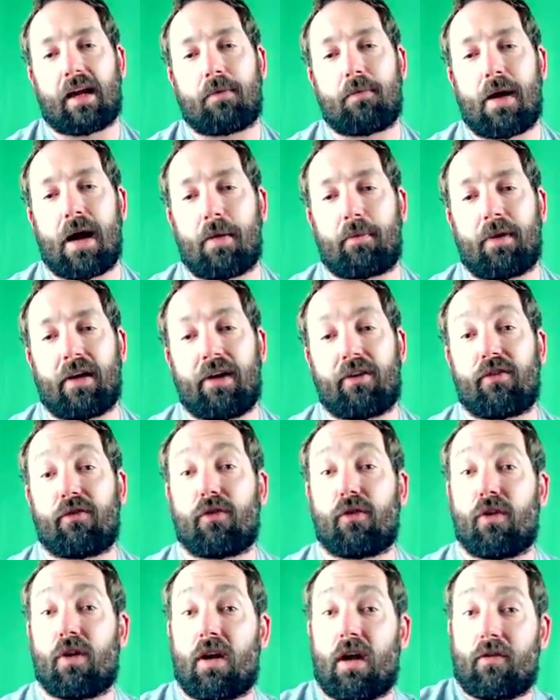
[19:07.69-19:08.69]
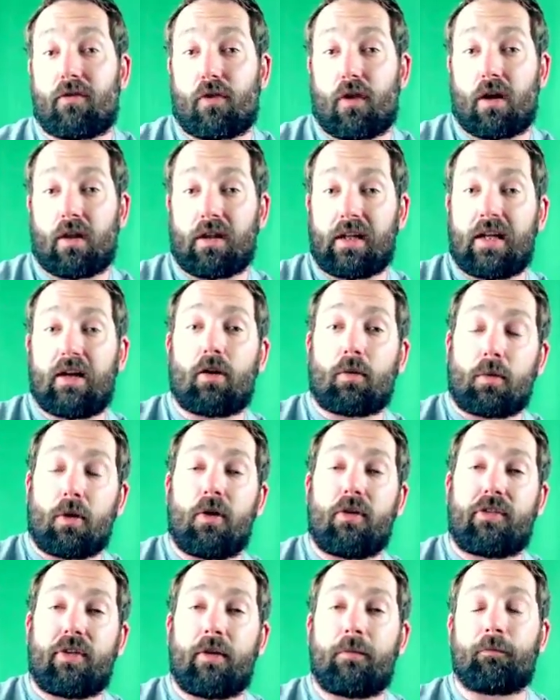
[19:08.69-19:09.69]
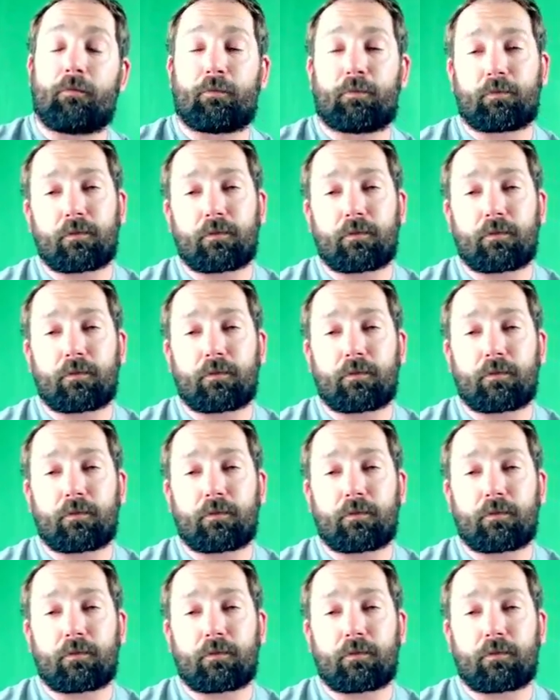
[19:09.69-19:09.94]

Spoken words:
population, for a leaner person,